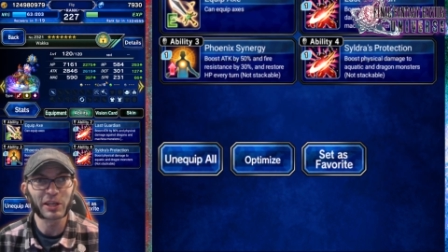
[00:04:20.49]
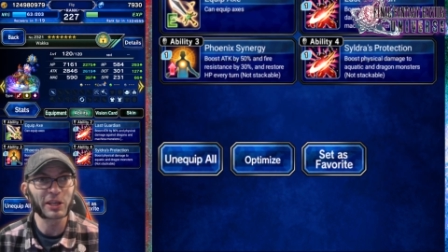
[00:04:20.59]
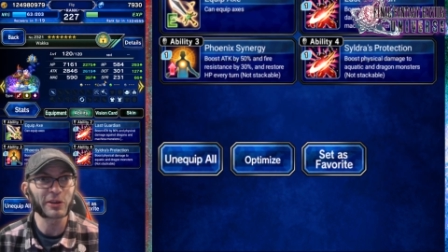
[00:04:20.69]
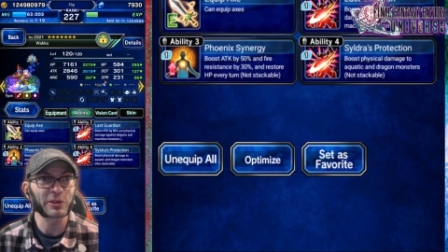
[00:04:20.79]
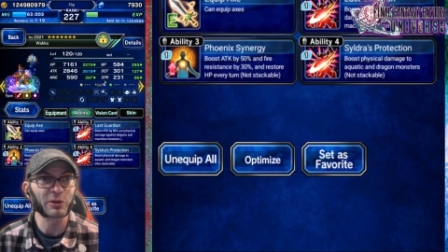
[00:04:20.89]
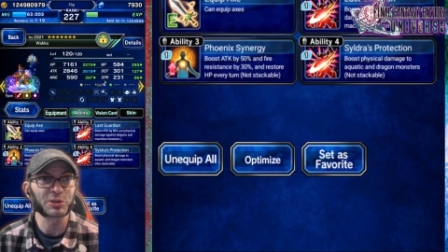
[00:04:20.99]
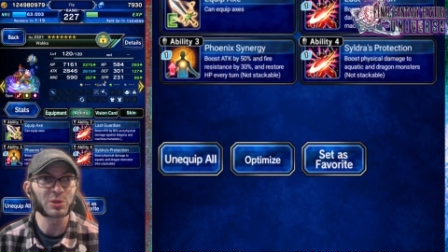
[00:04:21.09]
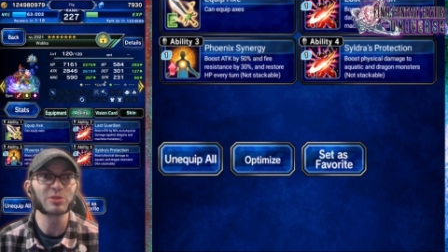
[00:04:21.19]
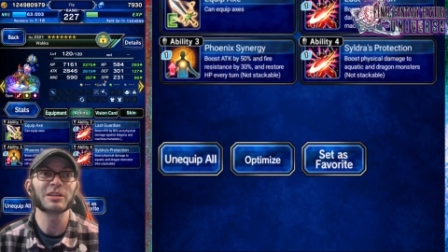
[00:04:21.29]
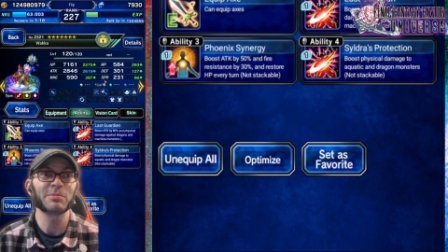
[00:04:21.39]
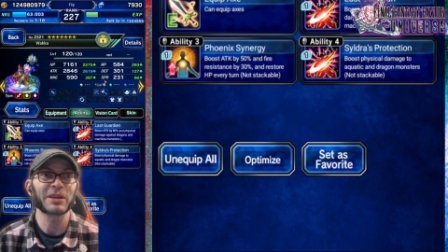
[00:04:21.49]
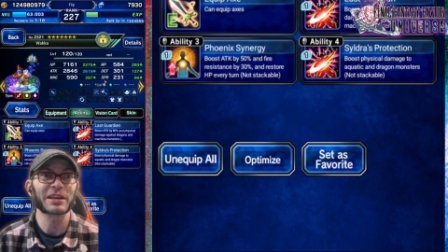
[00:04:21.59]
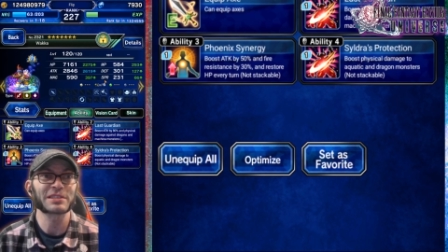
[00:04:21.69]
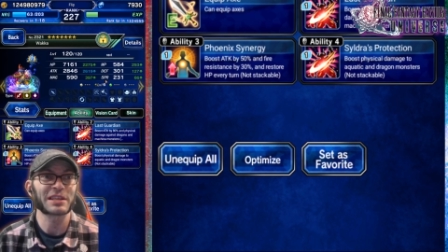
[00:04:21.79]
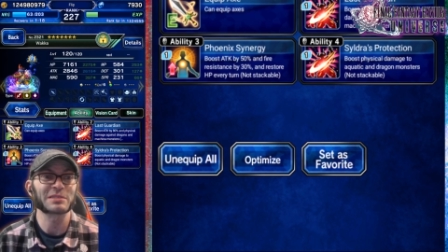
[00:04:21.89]
Gear your 2
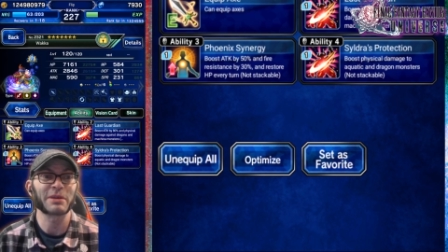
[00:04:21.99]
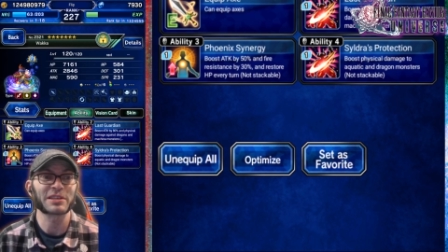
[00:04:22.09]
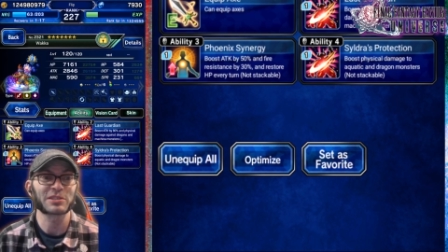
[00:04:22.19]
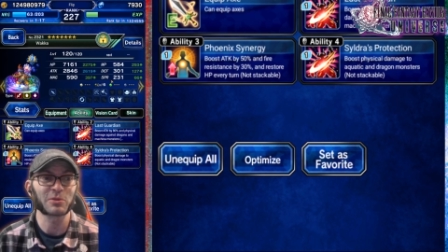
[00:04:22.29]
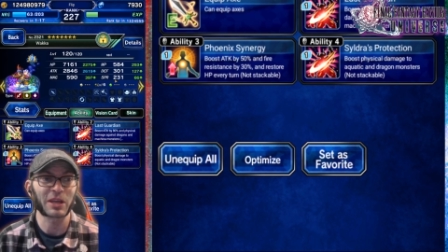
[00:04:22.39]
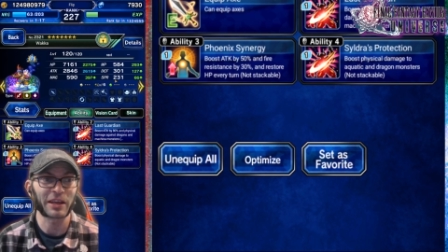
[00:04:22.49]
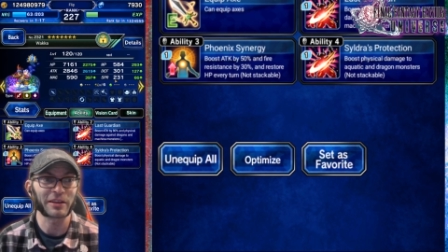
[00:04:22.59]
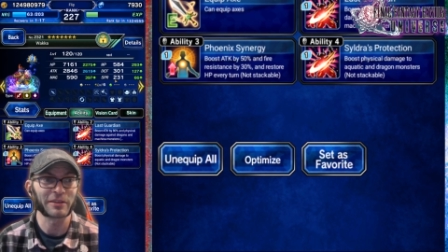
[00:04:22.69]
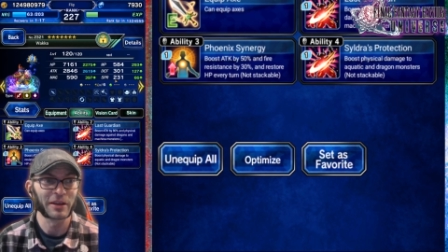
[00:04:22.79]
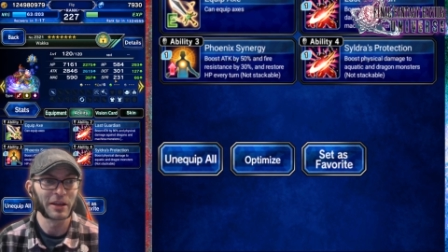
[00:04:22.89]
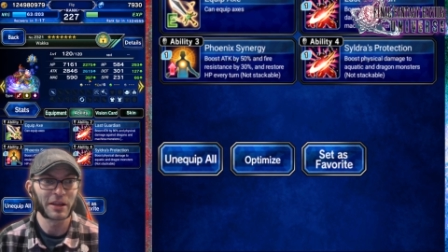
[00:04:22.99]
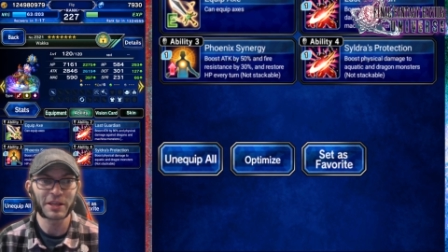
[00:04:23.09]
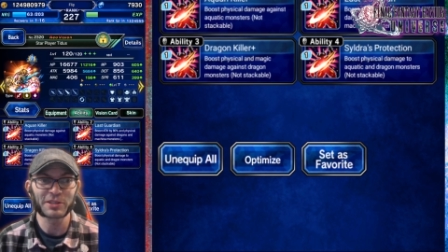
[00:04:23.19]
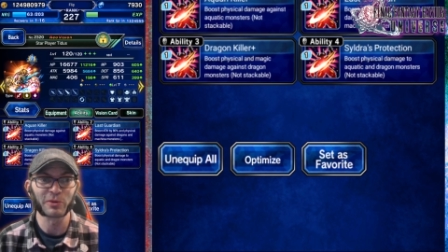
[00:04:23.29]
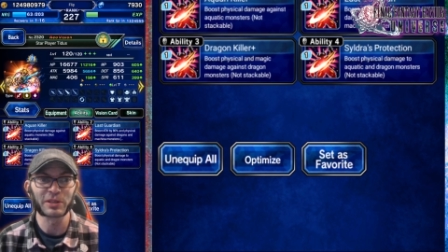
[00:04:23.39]
DPS as best you can.
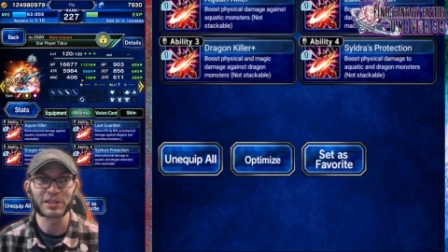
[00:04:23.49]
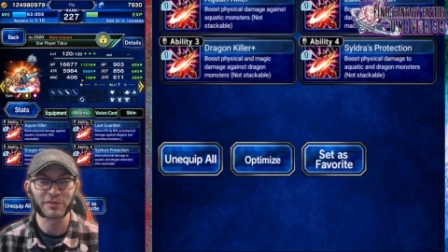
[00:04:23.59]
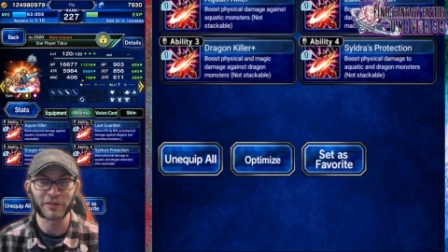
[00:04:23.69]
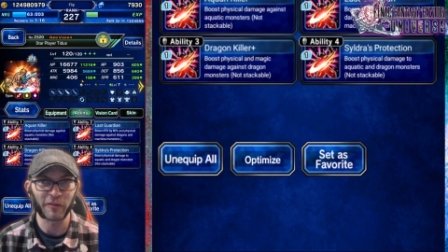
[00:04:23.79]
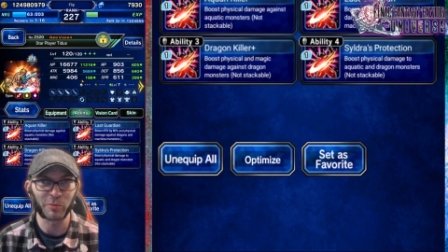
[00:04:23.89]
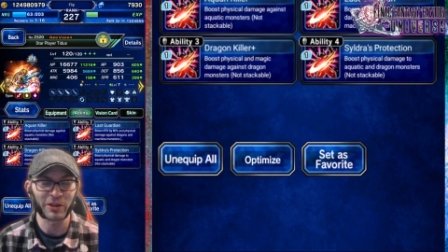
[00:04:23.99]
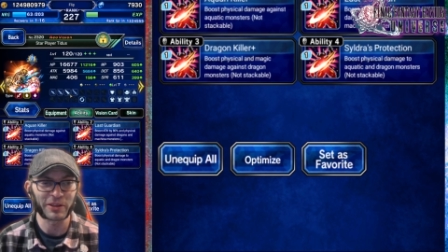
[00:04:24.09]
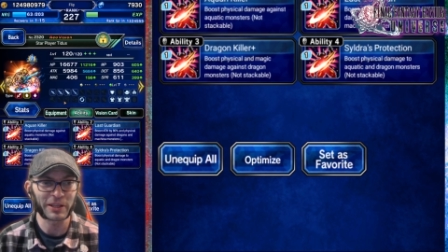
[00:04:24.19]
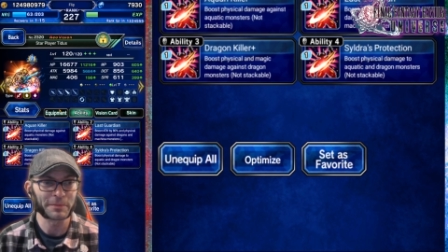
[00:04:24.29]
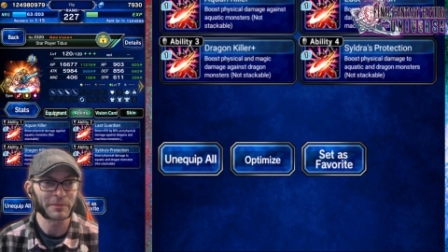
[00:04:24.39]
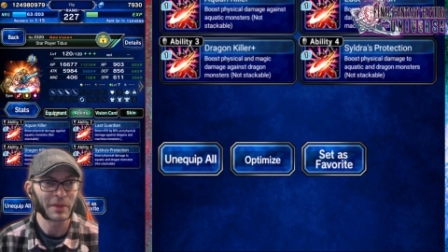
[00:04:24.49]
They don't need survivability.